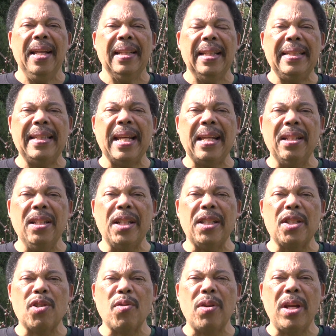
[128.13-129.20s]
Let's take a look at
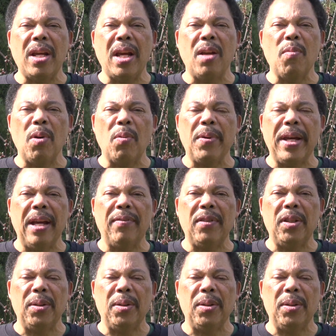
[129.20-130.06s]
the tree and what we have to